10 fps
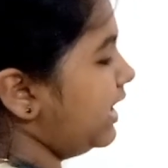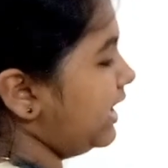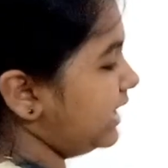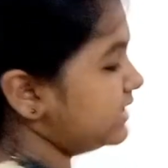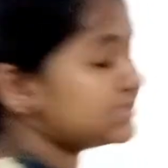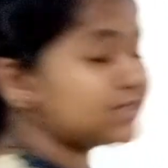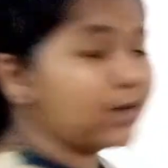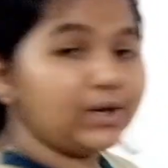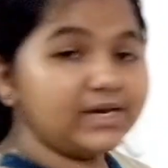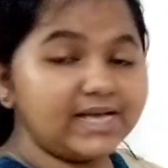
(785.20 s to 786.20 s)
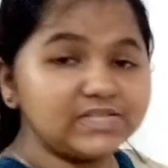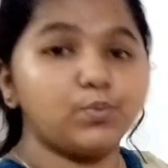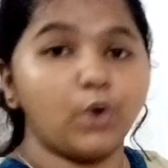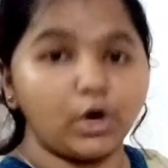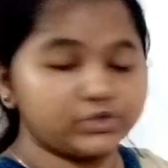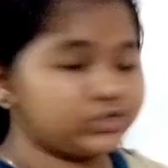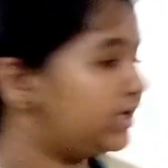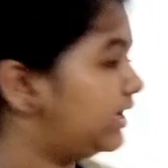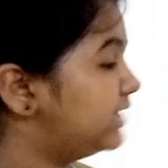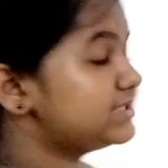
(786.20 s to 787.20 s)
It is called as what?
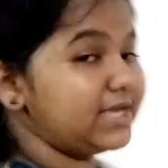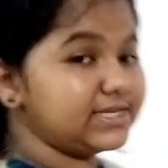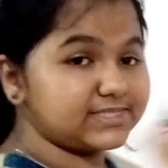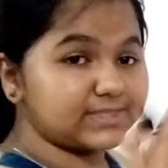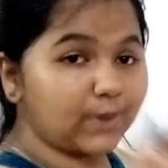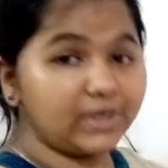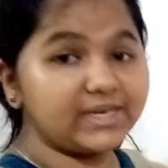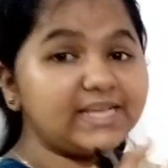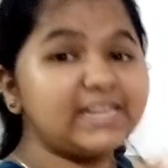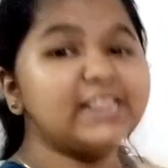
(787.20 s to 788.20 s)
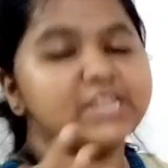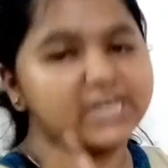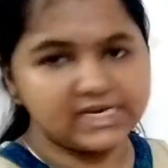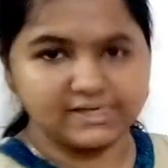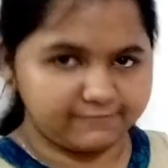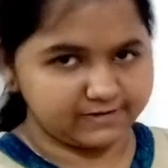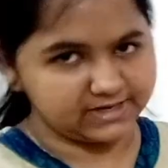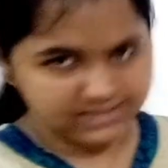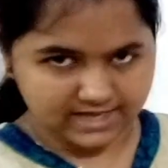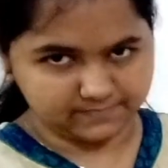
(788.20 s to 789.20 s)
It's called in three different
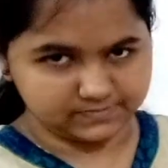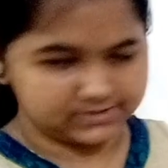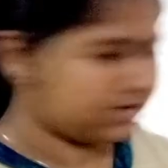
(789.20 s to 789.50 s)
names.